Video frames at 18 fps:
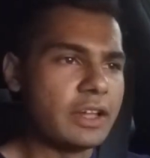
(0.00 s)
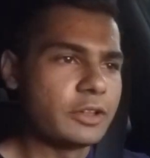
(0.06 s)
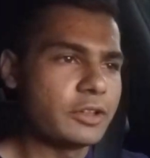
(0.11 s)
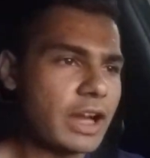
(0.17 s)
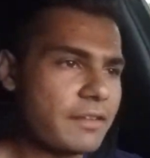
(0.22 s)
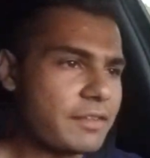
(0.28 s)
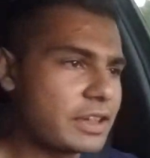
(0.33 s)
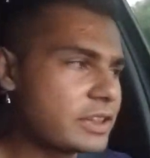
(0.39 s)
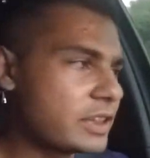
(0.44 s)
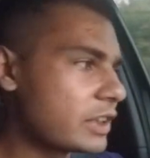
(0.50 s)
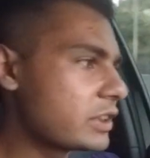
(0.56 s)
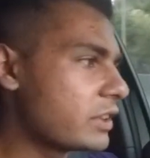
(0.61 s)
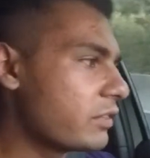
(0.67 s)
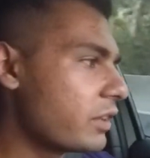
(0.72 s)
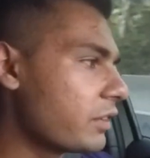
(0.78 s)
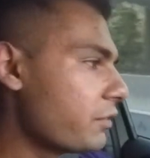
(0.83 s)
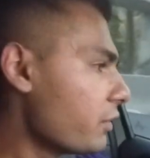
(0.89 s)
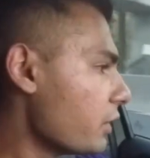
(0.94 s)
Driving stick
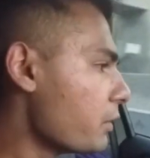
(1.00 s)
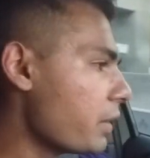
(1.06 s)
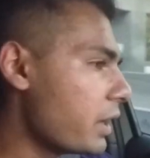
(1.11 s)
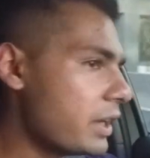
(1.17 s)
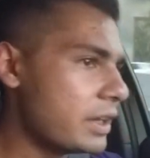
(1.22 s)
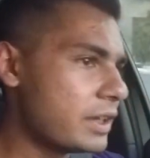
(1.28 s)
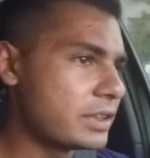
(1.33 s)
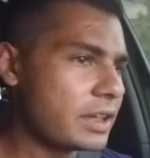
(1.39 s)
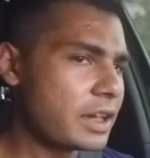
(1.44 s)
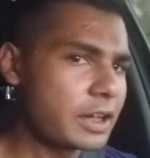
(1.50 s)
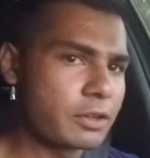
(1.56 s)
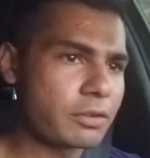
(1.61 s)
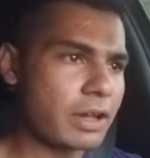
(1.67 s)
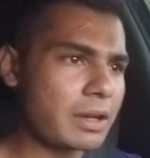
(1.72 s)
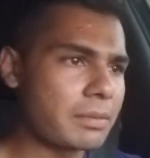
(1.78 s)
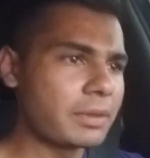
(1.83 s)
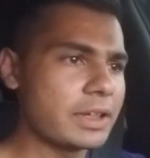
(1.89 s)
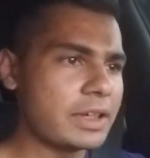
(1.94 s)
shift on the freeway is
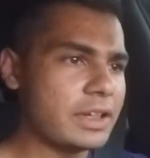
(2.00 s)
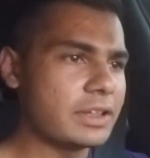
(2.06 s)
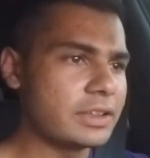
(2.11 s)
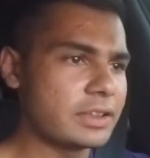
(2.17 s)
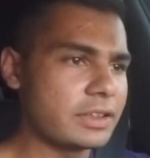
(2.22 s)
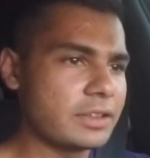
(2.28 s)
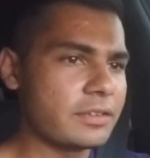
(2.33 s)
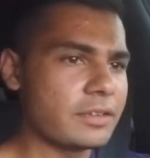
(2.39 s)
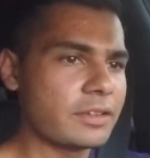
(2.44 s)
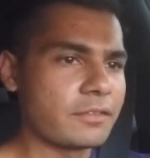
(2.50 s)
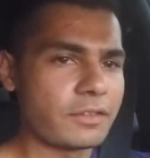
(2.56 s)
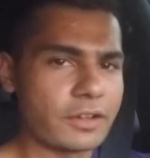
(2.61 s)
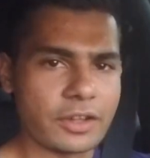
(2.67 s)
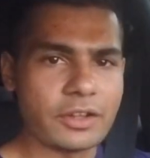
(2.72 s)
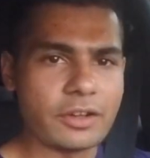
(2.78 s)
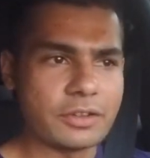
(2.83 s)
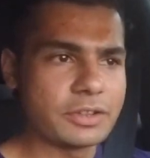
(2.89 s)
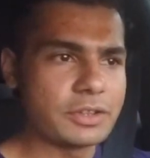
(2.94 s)
incredibly easy
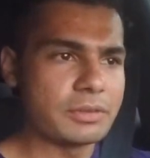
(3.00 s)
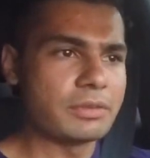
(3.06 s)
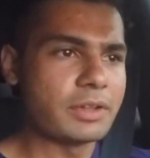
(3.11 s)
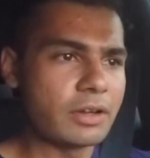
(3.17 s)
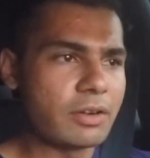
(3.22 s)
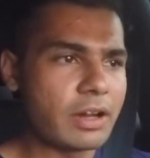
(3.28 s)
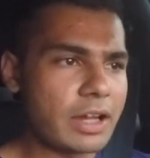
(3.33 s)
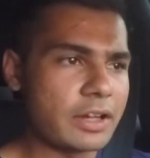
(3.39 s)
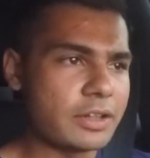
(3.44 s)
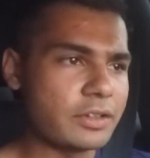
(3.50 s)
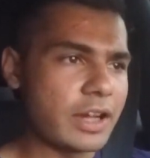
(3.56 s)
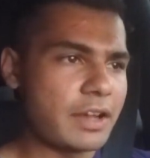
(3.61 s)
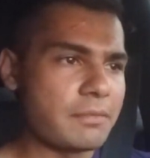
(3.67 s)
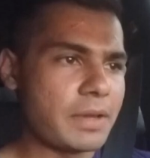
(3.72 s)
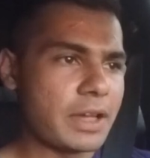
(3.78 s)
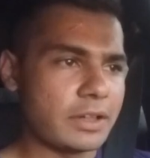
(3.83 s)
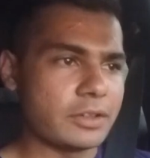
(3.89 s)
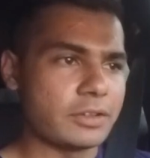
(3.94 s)
for those who know how to
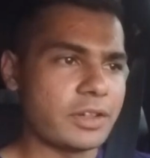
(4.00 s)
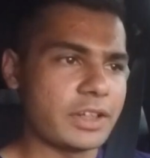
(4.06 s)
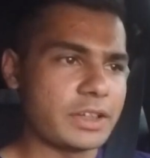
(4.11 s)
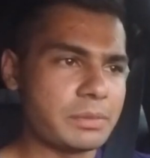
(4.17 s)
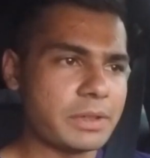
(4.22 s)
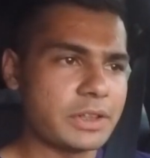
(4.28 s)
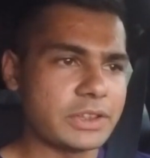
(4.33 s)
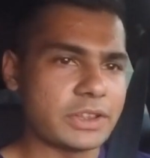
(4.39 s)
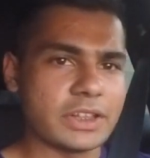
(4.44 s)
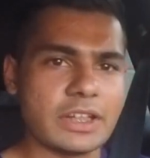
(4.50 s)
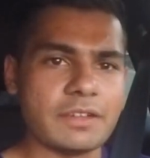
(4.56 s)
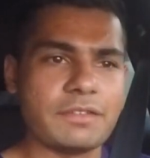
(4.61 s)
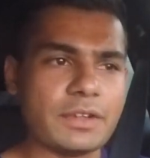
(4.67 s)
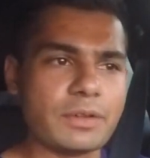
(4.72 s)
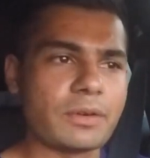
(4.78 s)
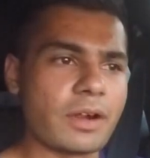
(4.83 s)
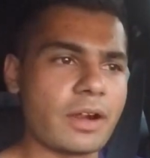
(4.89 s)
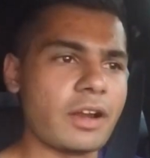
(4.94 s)
drive manual transmission.
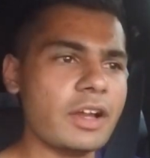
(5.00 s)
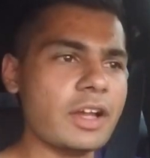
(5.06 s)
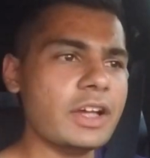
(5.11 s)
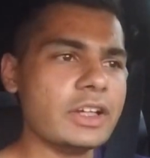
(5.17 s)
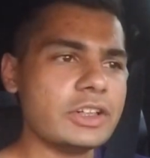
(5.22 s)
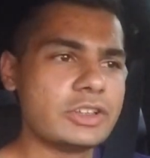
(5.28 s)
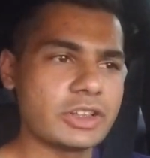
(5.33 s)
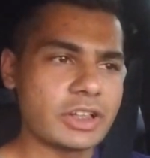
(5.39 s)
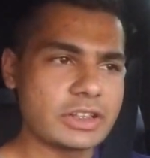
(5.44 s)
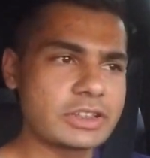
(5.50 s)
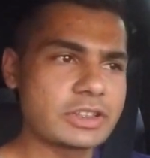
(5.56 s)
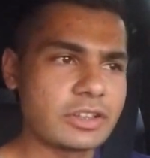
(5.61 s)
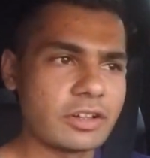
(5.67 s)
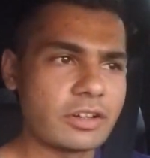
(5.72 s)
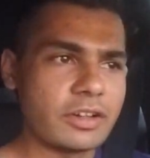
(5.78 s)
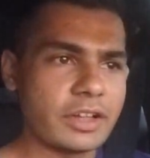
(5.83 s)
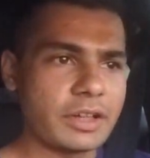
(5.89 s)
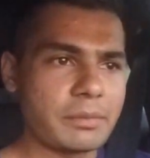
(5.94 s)
If you are just
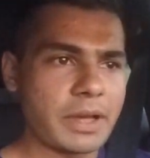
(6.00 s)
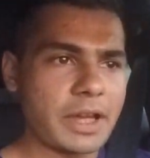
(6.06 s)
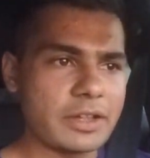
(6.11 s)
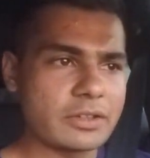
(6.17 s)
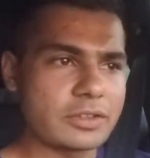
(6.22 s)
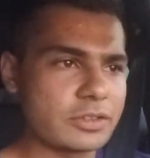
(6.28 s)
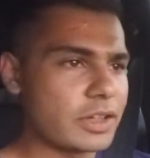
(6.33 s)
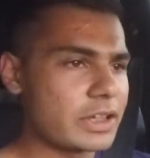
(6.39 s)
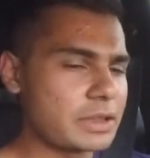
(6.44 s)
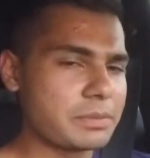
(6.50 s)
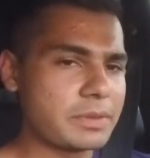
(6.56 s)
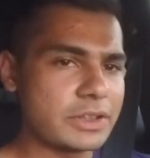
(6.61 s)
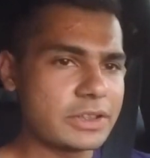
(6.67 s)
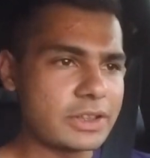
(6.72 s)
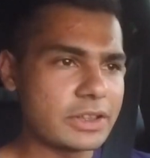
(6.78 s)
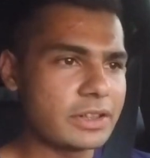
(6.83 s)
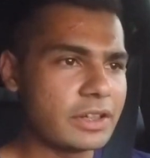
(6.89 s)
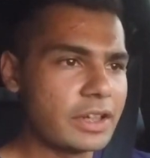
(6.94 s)
learning manual
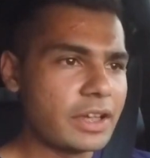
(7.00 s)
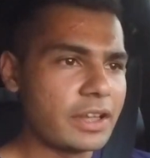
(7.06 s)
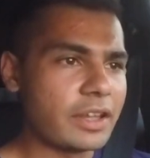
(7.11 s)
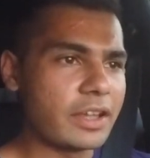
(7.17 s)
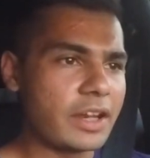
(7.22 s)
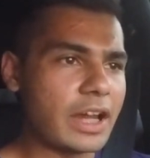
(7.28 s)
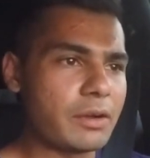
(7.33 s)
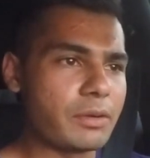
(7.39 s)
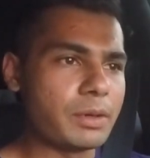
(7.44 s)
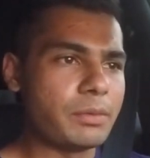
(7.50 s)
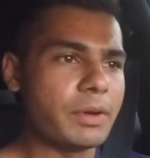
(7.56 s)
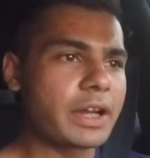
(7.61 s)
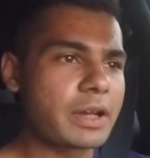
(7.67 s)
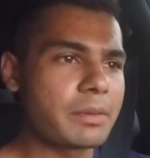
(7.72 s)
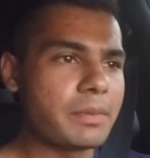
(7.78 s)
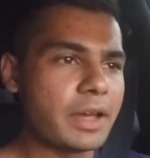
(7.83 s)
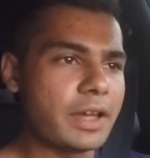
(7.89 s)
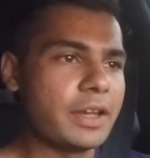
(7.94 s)
transmission, then I would
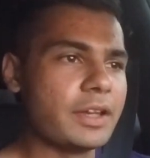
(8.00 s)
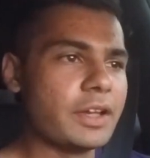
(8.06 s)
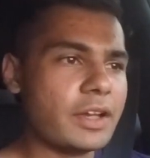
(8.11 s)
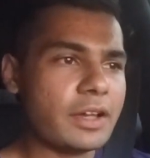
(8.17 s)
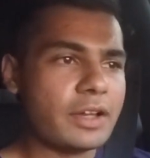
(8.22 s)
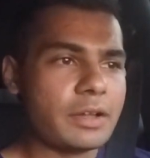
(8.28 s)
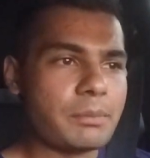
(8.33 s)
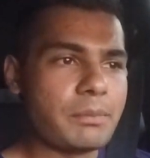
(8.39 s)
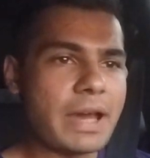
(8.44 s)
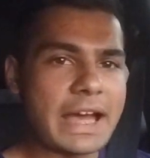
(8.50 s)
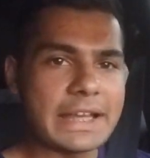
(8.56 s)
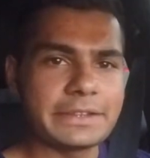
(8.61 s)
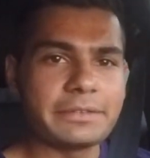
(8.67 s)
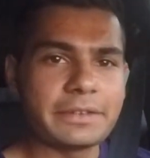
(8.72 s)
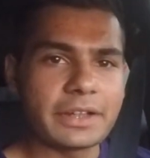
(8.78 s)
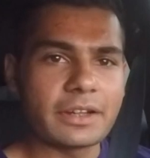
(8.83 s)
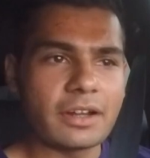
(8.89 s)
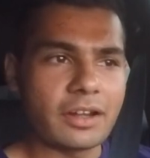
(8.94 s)
recommend
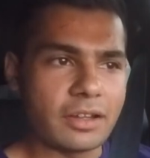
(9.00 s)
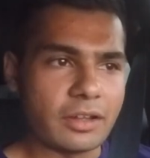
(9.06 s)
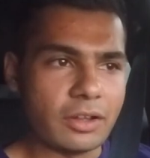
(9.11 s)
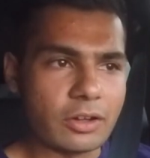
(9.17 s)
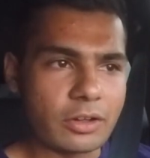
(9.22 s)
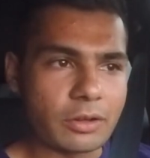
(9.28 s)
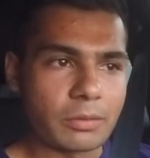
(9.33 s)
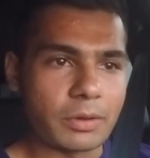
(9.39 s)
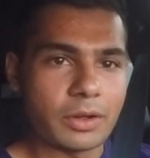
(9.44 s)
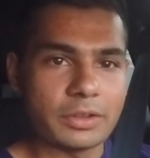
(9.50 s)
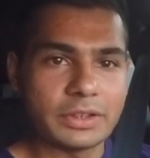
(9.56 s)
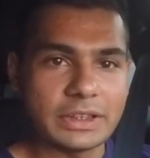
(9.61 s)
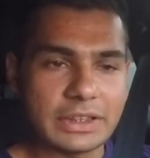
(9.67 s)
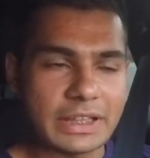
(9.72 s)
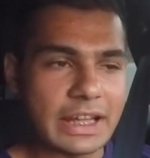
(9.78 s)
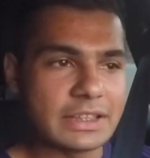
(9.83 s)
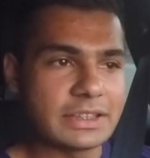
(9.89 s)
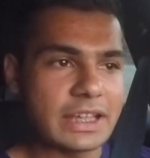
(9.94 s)
mastering it on local roads.
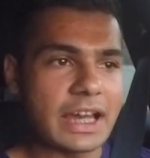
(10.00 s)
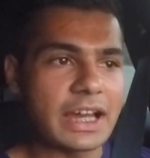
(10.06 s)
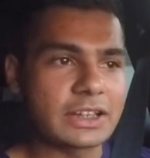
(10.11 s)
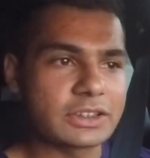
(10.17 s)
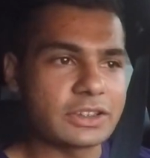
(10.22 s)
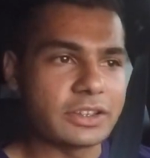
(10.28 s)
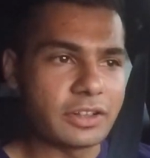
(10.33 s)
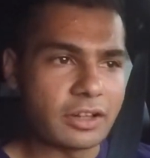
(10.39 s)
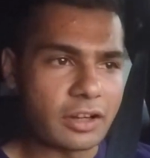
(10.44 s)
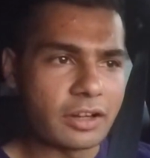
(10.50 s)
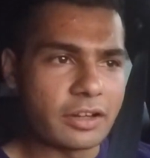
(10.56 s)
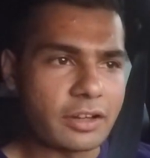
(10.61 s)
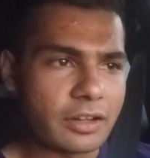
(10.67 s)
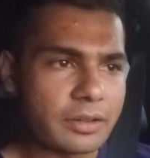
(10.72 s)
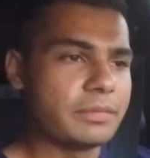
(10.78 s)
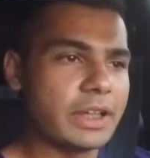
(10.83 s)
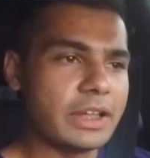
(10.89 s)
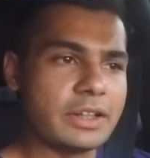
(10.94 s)
That's actually
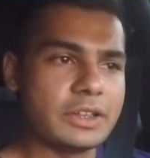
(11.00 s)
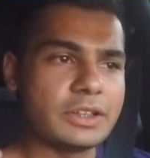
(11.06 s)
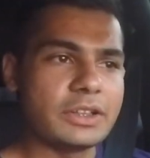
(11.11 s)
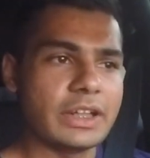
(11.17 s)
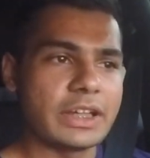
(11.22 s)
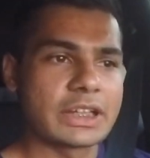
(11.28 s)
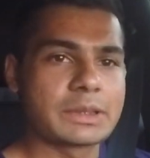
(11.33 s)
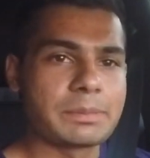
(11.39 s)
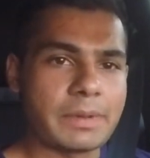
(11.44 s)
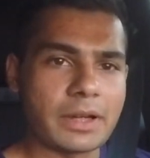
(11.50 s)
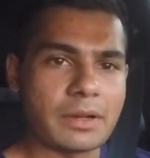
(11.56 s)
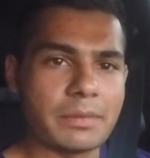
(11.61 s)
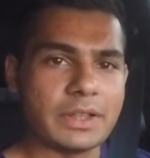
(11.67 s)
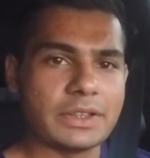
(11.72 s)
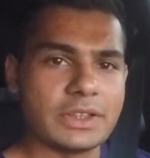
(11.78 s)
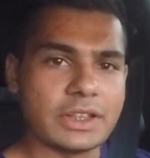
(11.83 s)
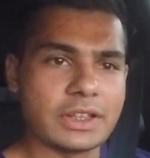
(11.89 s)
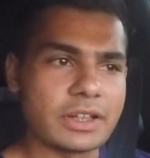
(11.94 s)
harder than
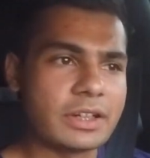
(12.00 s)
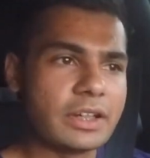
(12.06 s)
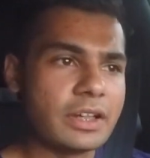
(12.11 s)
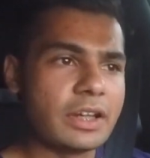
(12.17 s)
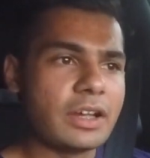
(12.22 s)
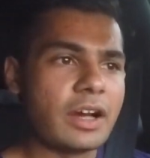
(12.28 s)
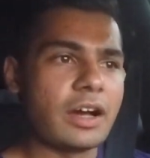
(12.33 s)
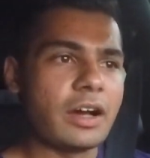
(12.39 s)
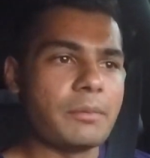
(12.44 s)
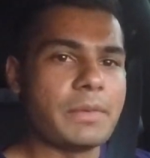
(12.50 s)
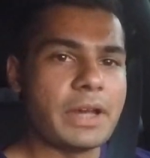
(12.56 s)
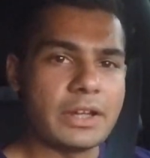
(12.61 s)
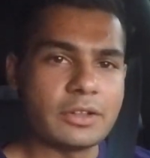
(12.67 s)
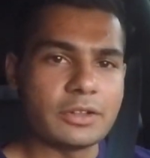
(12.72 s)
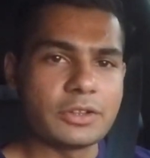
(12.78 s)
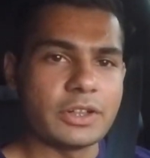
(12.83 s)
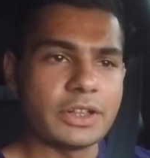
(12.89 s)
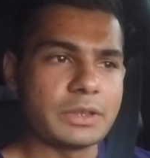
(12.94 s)
experimenting
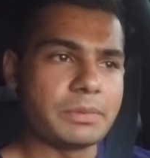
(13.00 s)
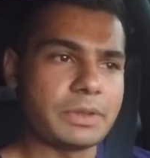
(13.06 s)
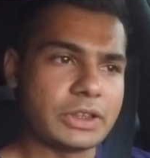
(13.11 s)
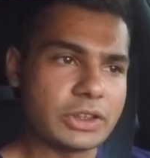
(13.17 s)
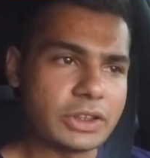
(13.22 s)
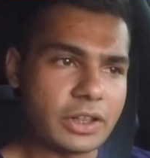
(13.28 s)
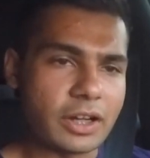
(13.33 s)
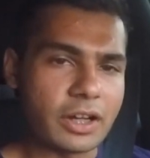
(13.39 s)
manual transmission